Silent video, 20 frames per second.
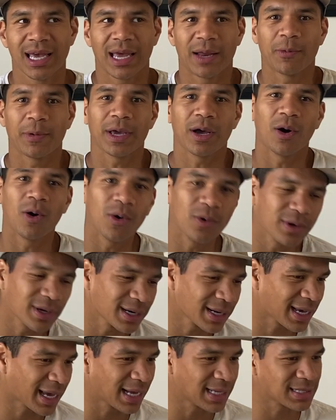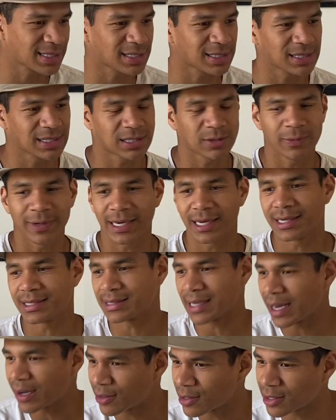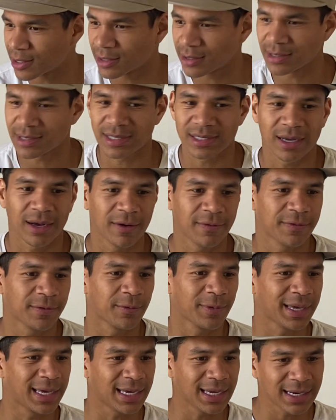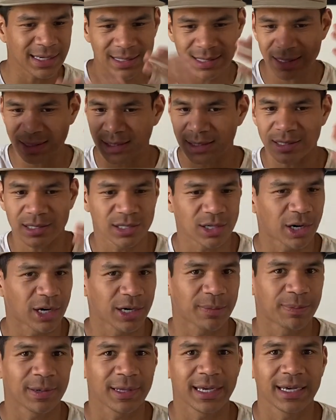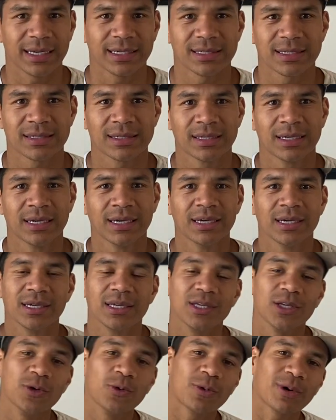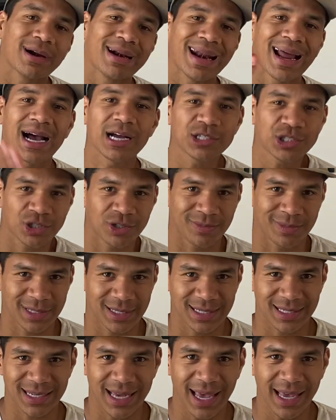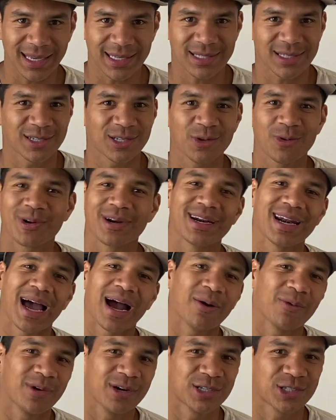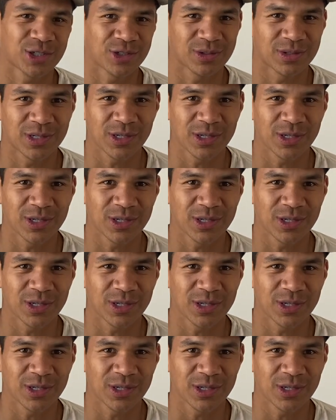And we hold it against us, and we get down on ourselves, and we get into this dark place. You are not your mistakes, and you are not what you